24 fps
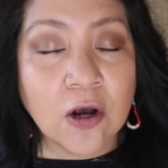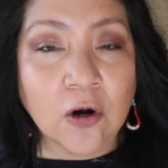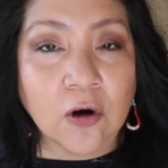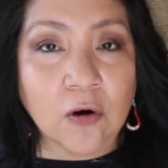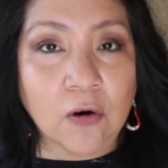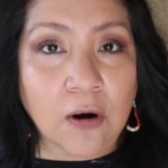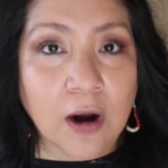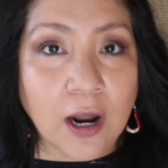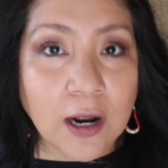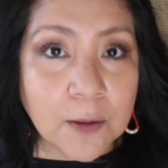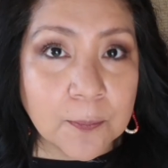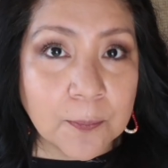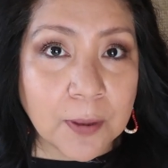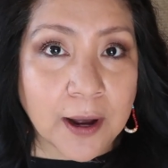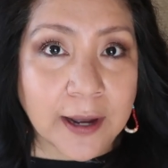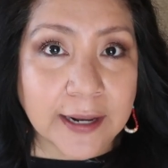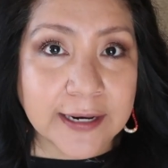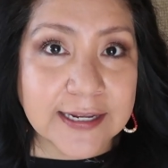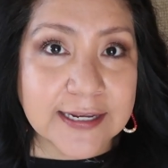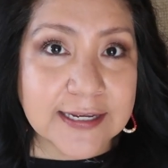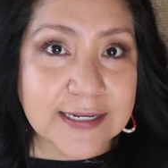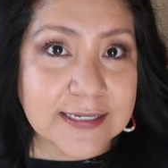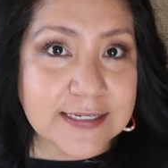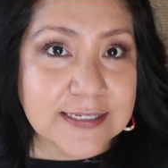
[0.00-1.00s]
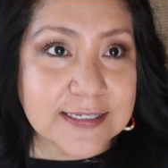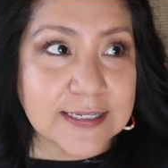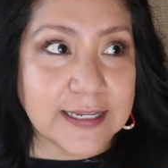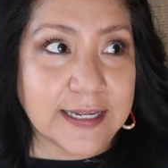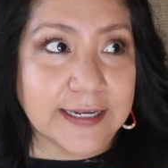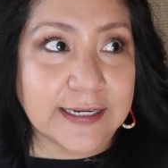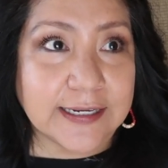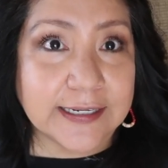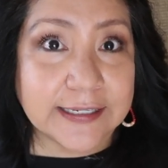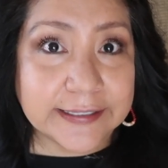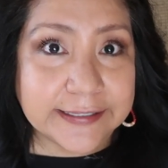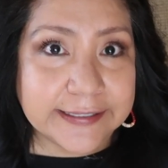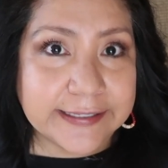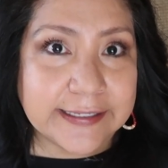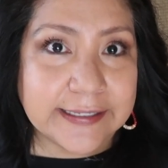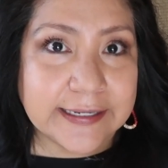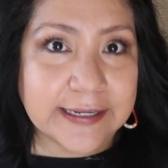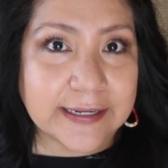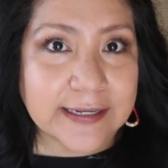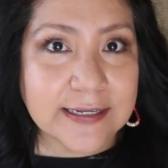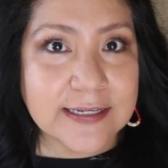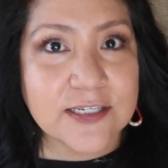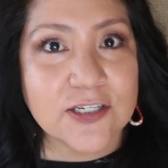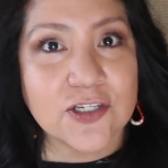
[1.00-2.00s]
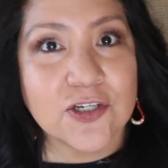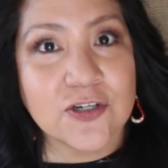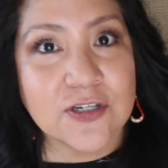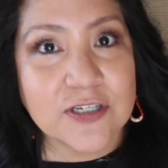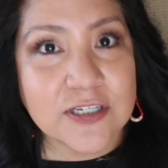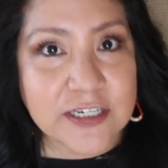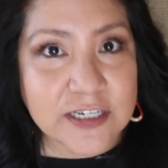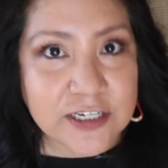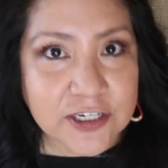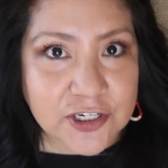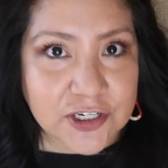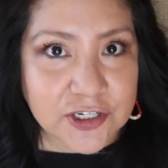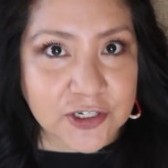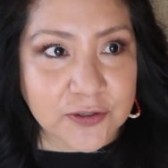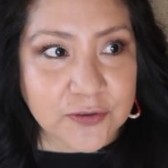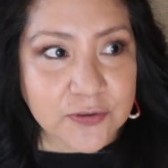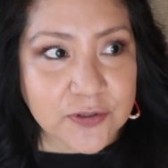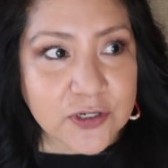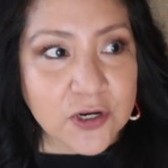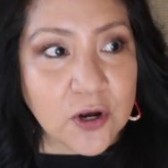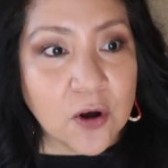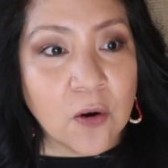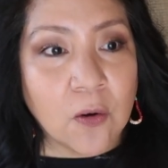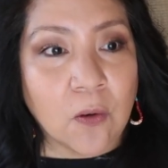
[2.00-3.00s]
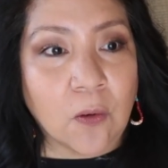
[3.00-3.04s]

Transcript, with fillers: Crock pot is like Kleenex to tissues